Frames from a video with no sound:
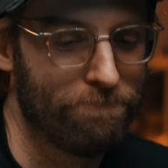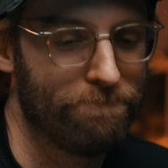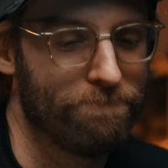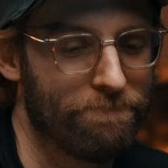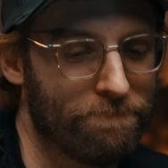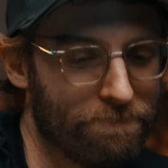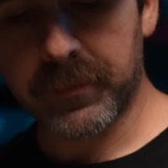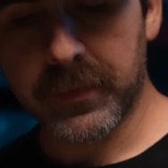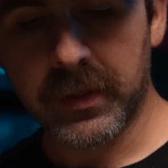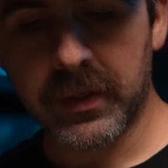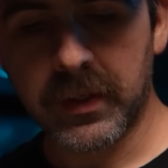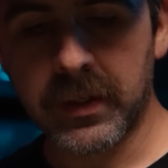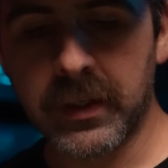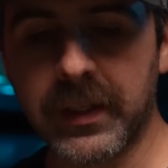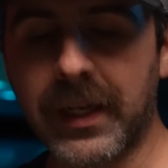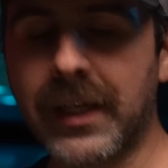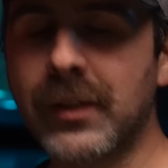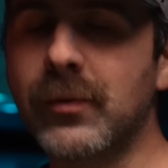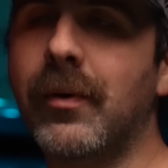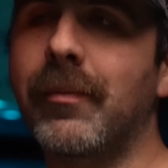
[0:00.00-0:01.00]
Yeah.
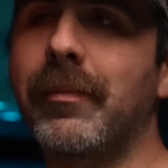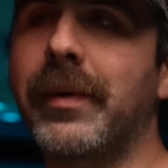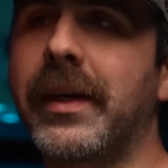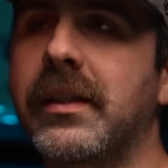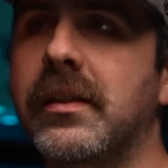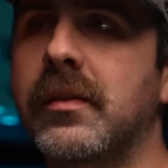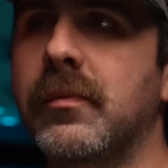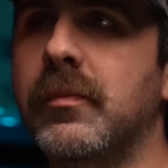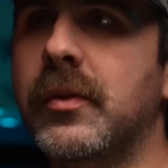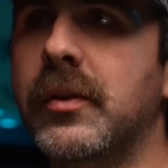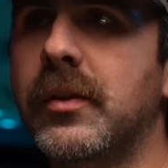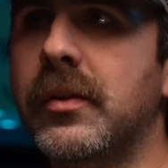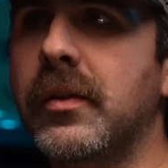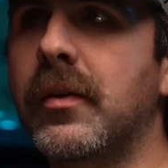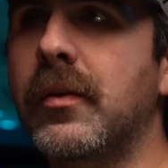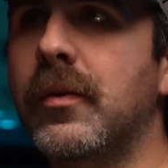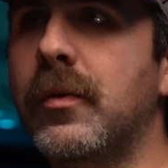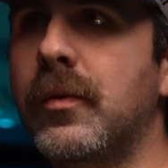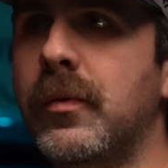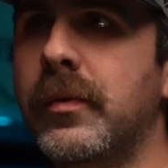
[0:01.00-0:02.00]
That's what makes him
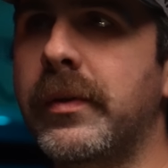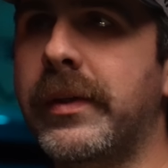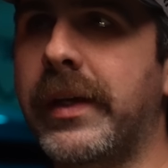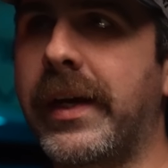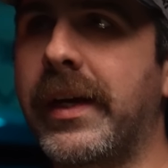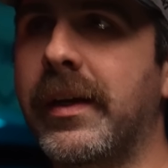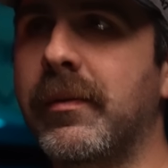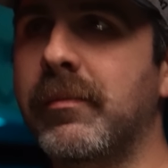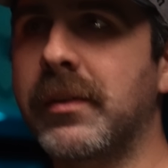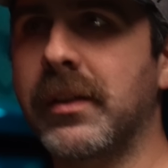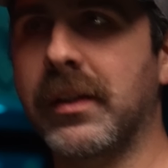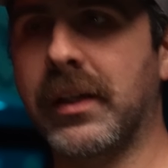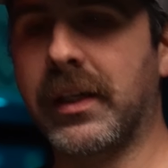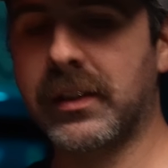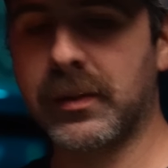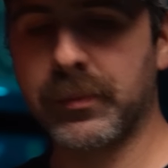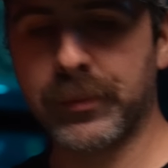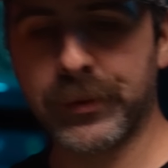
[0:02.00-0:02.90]
so damn delectable.